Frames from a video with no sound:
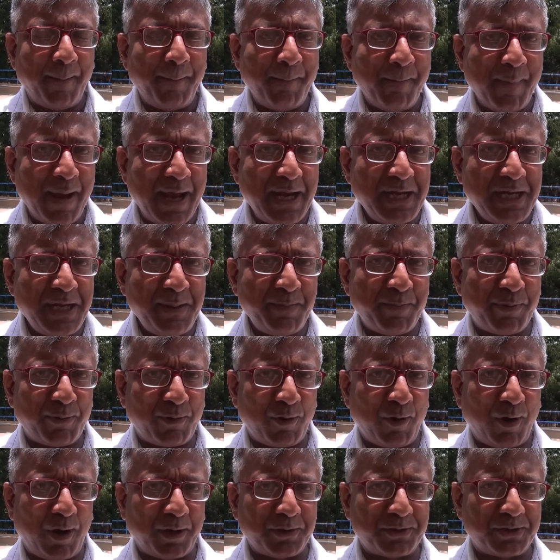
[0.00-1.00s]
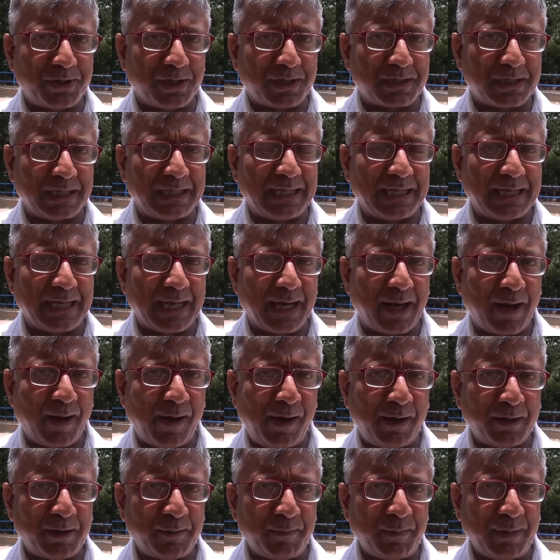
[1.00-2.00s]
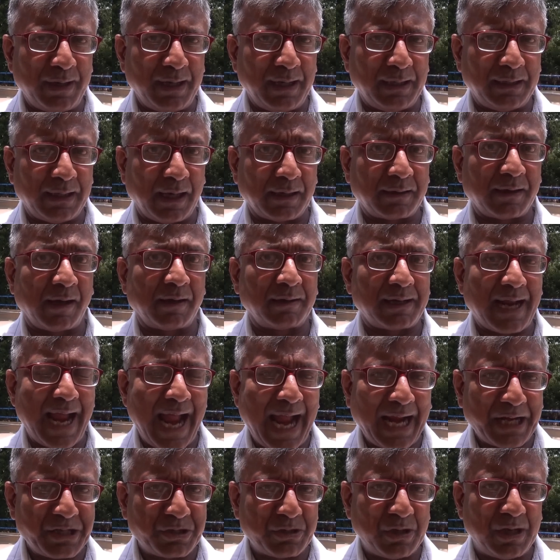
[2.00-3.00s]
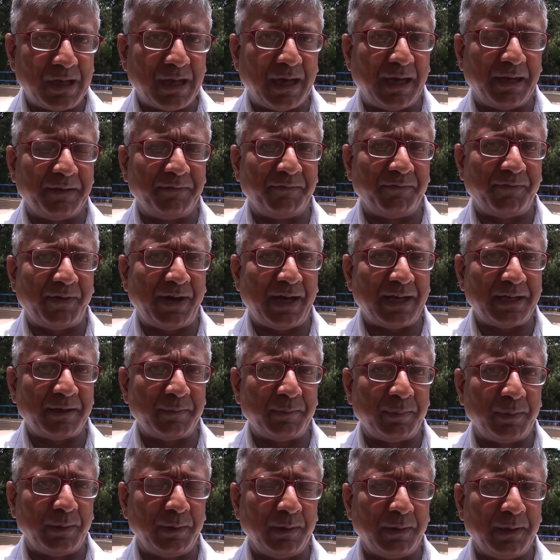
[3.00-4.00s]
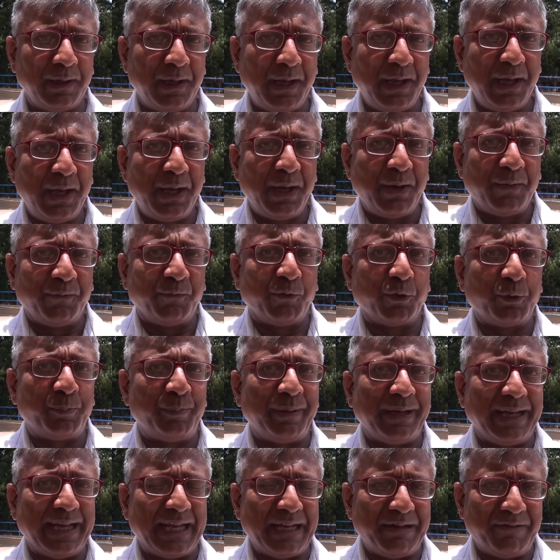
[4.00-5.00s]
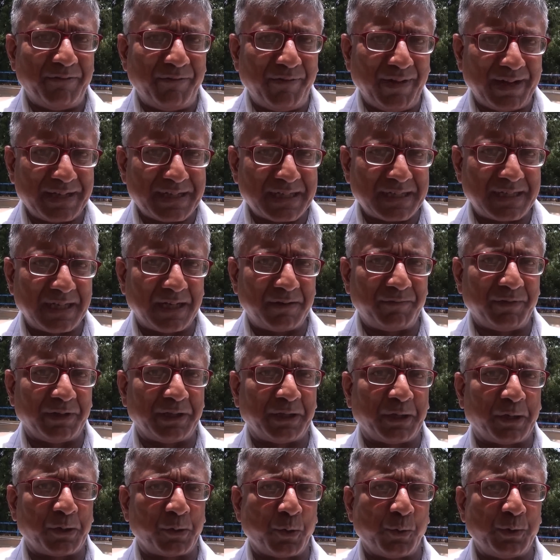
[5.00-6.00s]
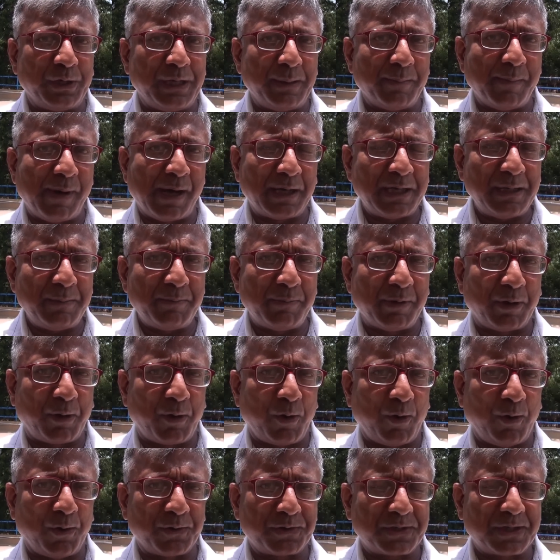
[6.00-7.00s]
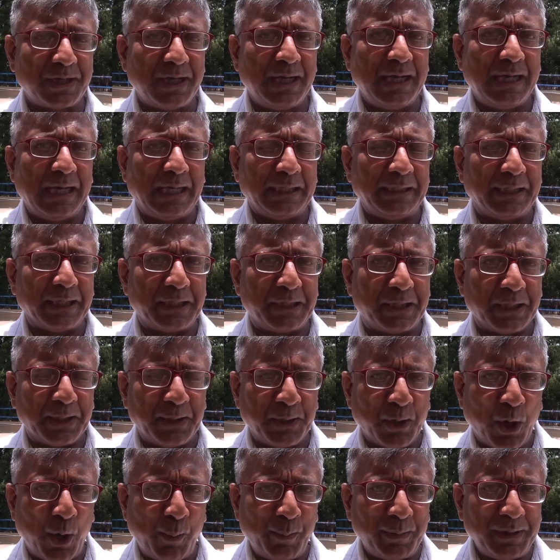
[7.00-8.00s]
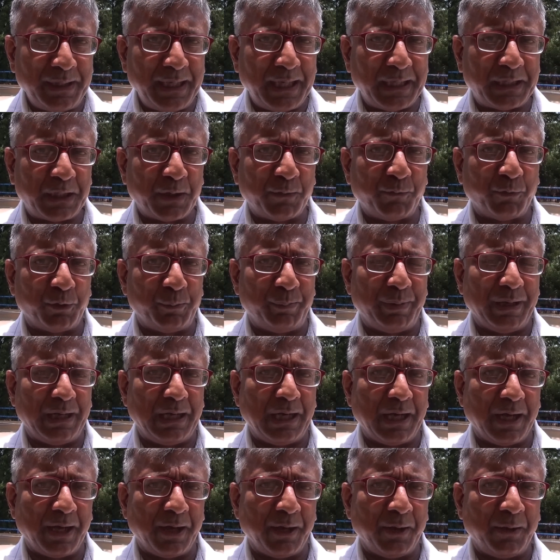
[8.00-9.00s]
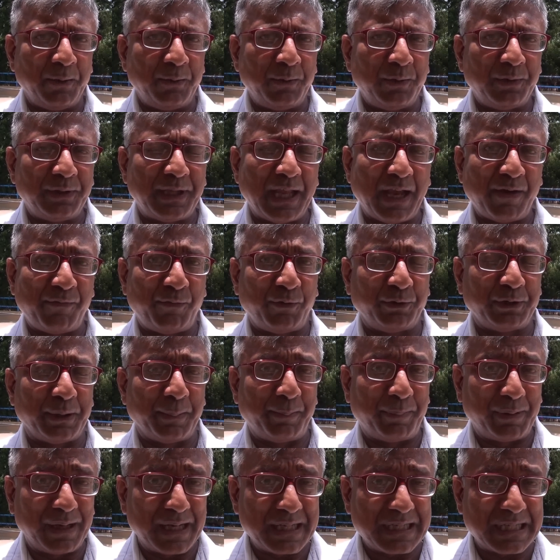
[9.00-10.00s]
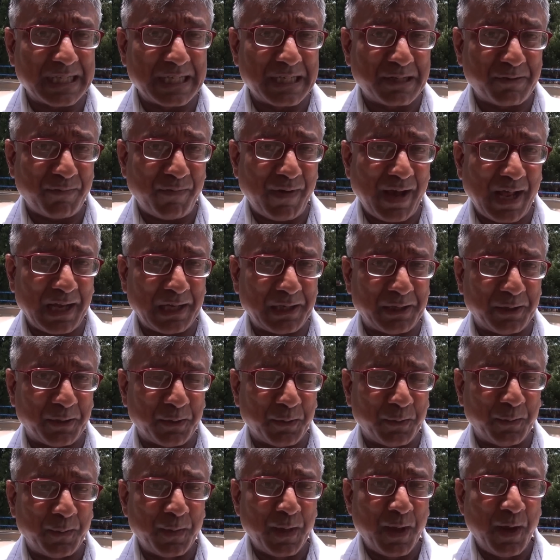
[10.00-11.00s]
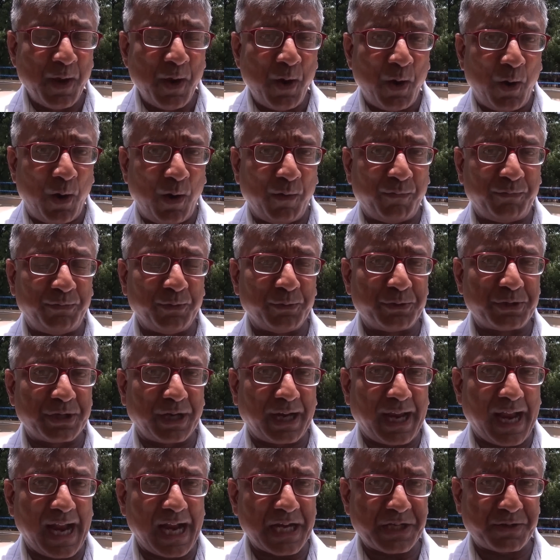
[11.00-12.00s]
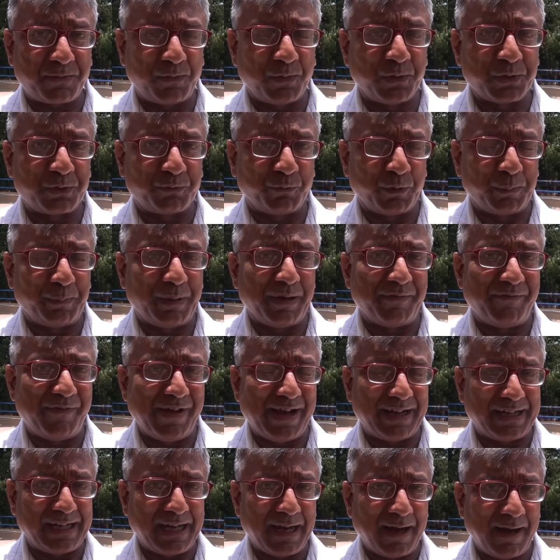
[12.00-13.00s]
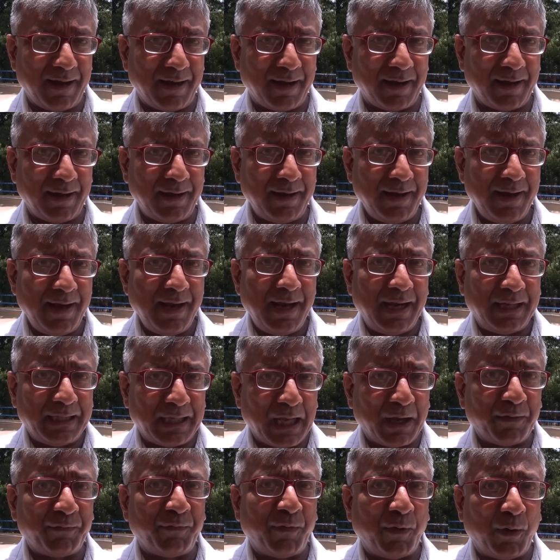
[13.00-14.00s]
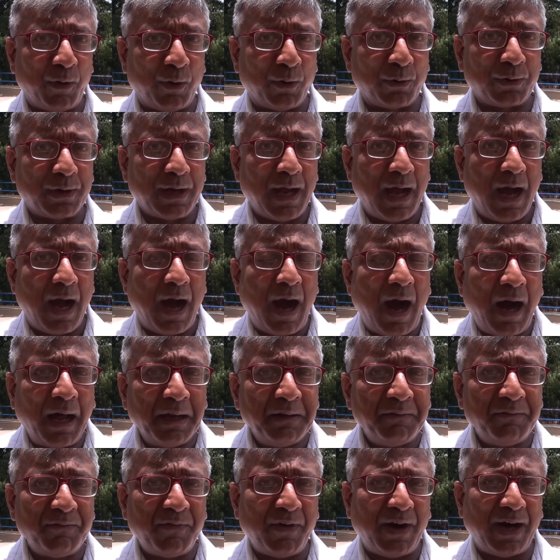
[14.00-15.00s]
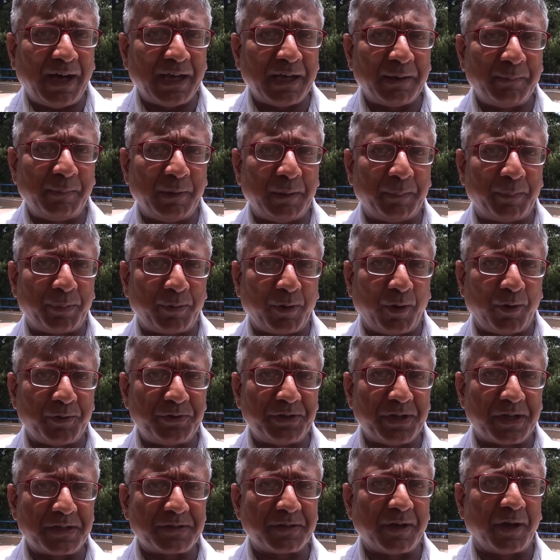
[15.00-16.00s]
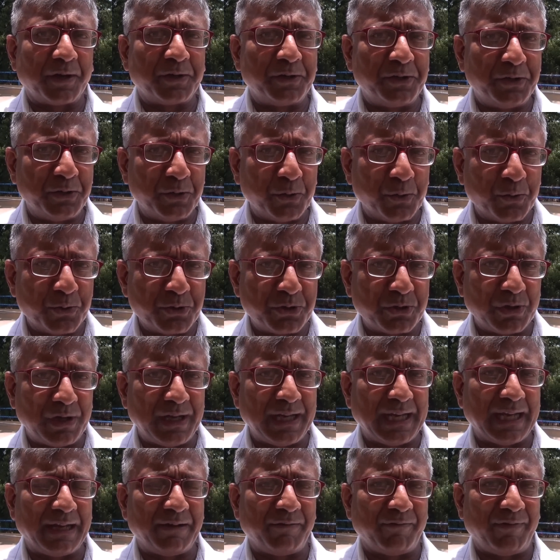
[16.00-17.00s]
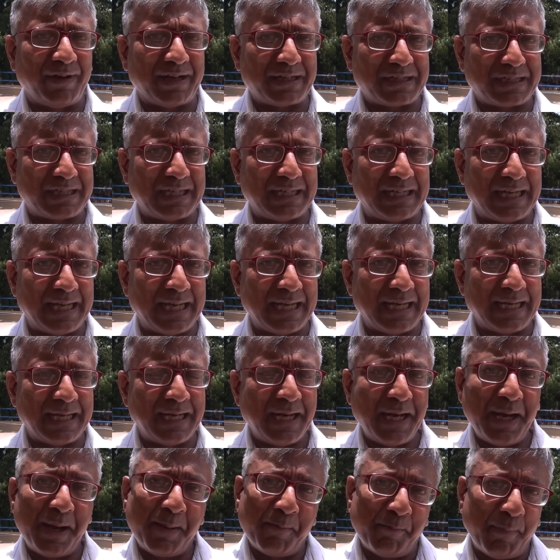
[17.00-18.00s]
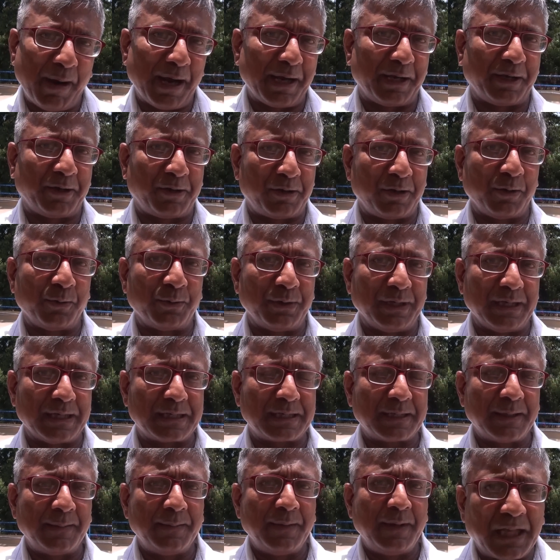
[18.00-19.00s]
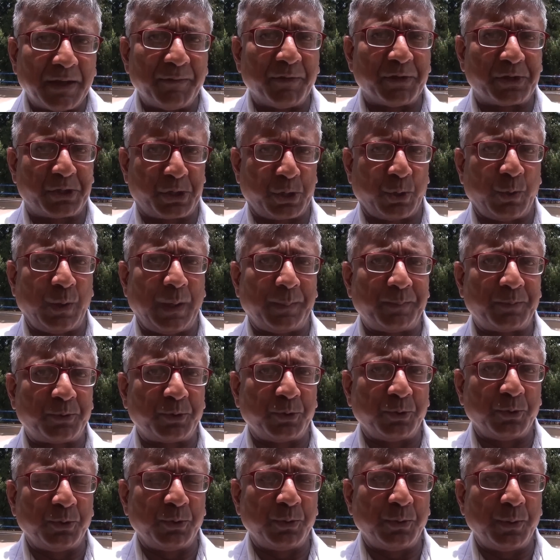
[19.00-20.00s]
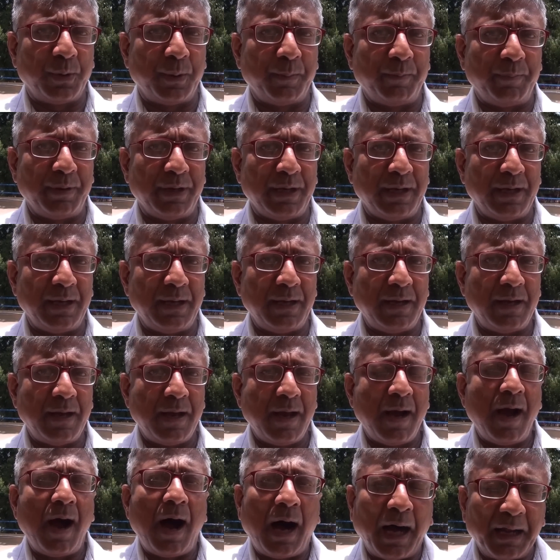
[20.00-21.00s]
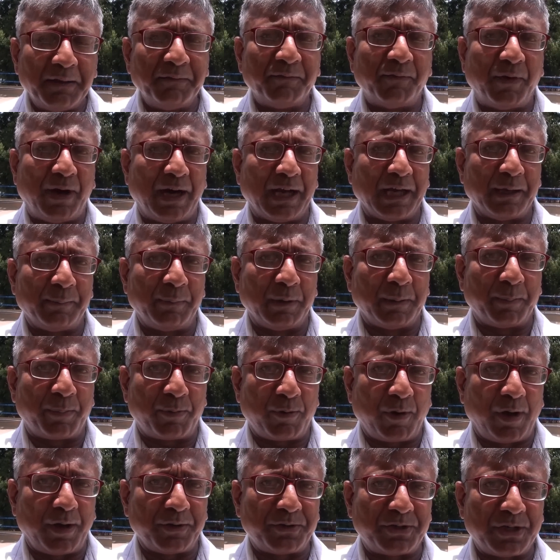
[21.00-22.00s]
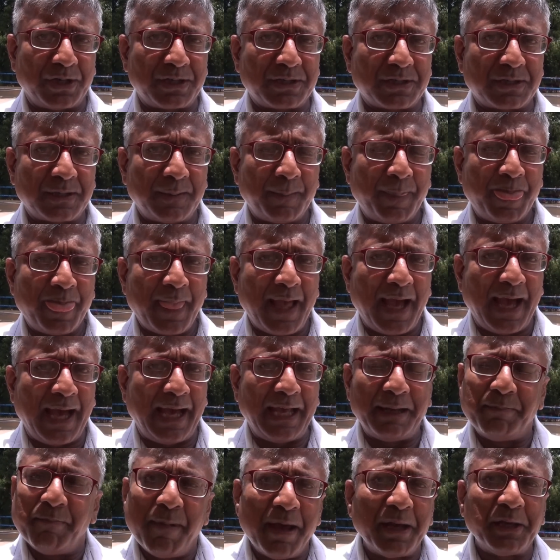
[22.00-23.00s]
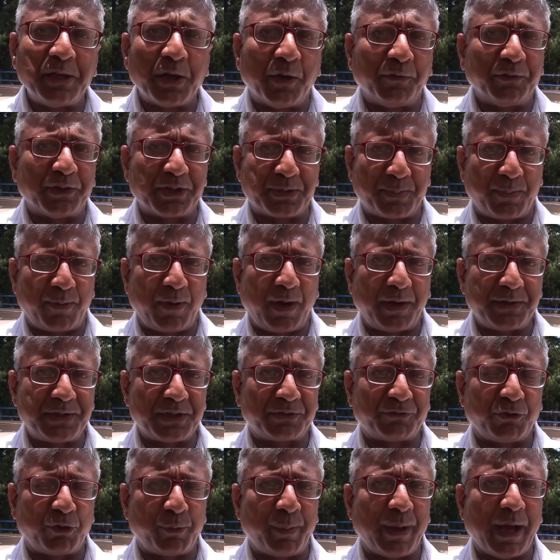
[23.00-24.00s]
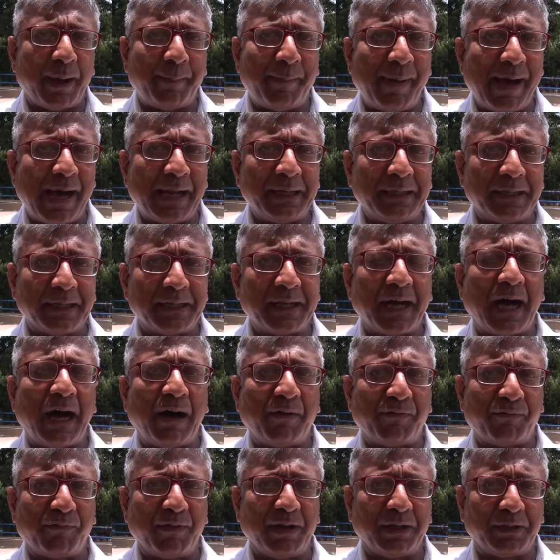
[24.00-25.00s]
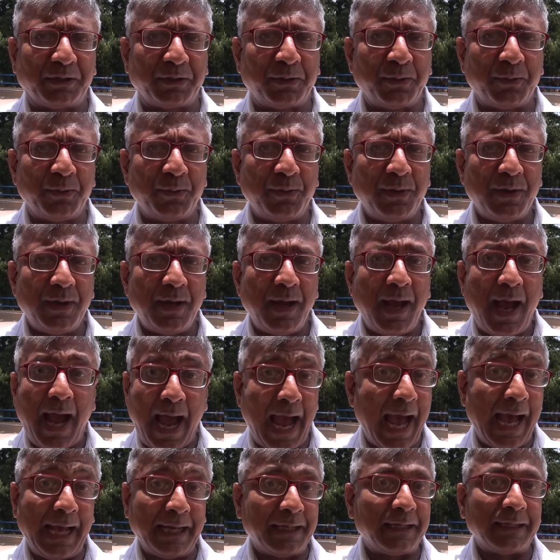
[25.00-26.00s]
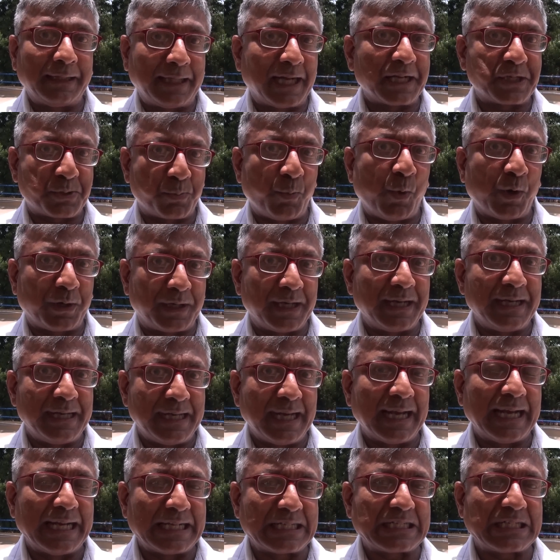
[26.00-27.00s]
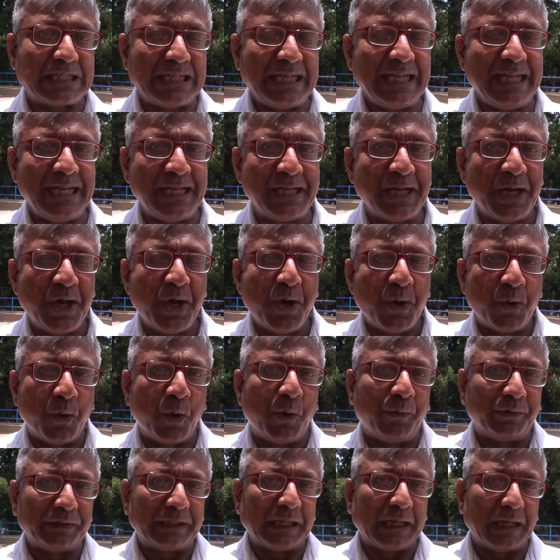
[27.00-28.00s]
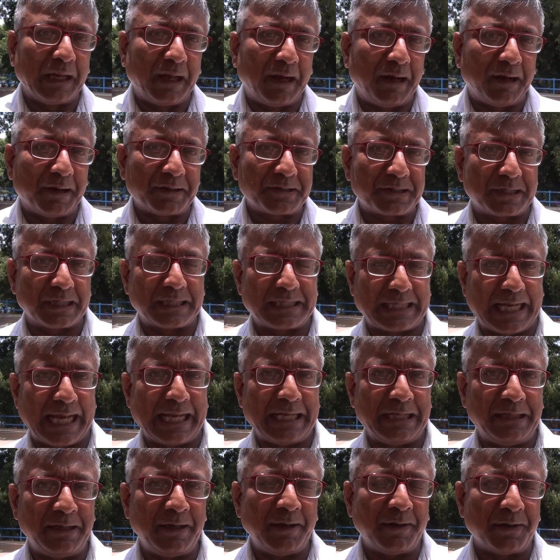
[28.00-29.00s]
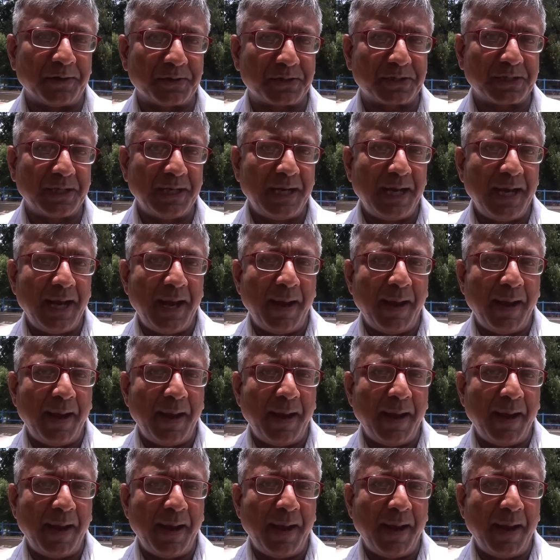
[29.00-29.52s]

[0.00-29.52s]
Many projects in an economy that are actually unviable would be invested with crony money because the denominator would be low. Therefore, the present value of future cash flows would be very high. Therefore, unviable projects are usually invested in by cronies. They would show up to be unviable projects, and many of these projects would be abandoned halfway through, and that's what India has seen over the last 10 years.